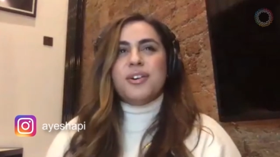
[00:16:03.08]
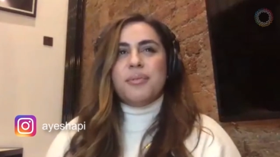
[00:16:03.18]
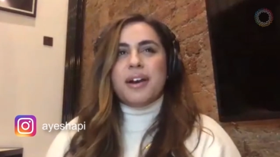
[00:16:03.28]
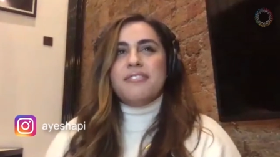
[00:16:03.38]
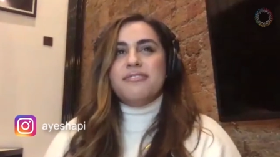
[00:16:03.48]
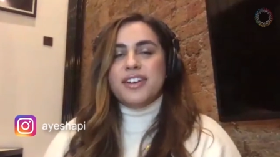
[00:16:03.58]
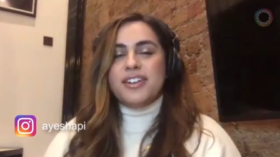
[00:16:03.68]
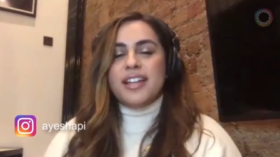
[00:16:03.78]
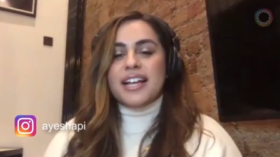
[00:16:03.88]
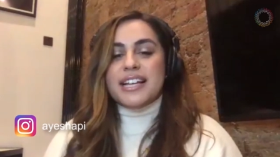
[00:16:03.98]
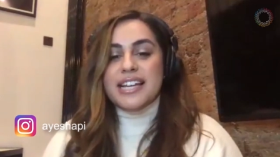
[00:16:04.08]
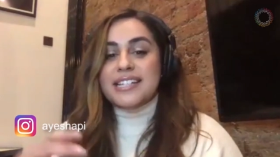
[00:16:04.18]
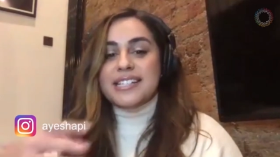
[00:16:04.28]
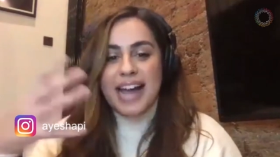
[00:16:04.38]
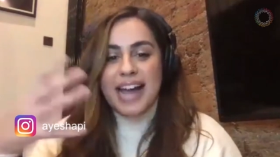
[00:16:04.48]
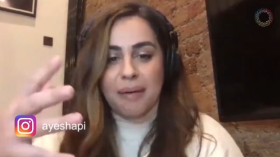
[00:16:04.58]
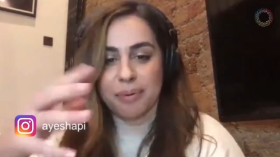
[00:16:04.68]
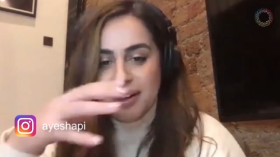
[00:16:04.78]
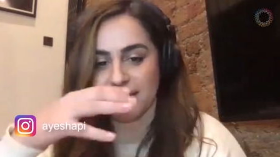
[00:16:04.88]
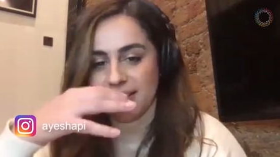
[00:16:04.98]
what I feel like needs to
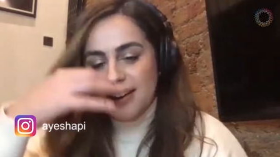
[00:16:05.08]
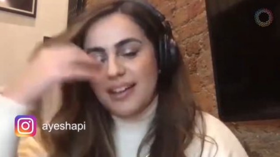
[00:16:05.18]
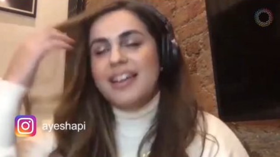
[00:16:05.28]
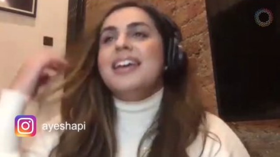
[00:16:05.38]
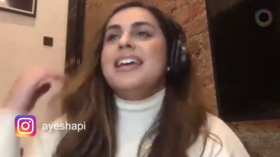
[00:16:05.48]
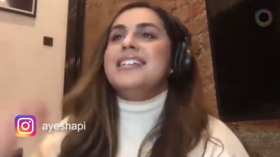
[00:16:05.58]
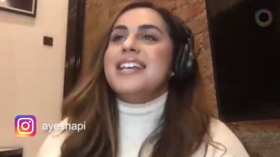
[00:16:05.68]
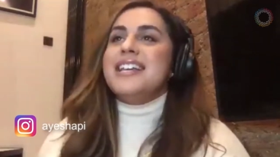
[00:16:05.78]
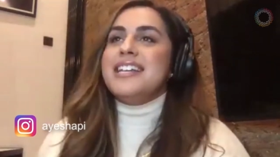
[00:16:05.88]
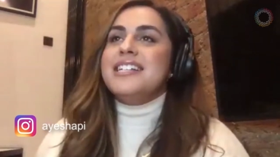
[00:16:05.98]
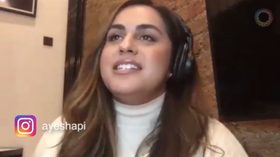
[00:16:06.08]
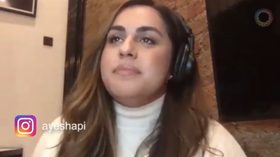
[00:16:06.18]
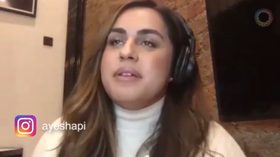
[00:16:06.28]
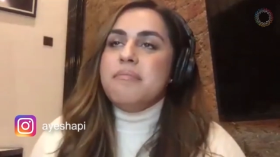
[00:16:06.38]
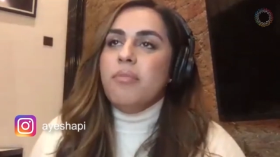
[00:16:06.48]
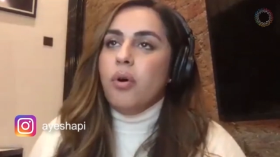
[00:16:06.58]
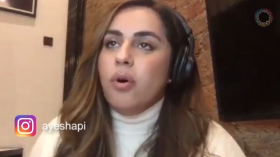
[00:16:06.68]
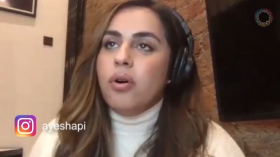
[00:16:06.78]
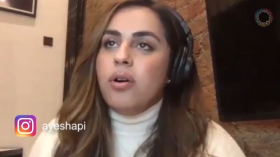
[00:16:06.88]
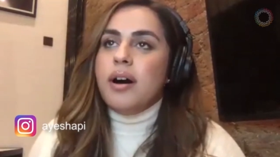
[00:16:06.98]
happen is there needs to be
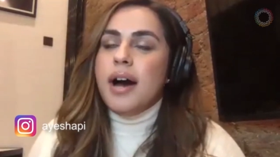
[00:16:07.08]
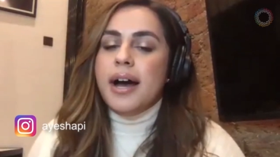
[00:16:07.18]
more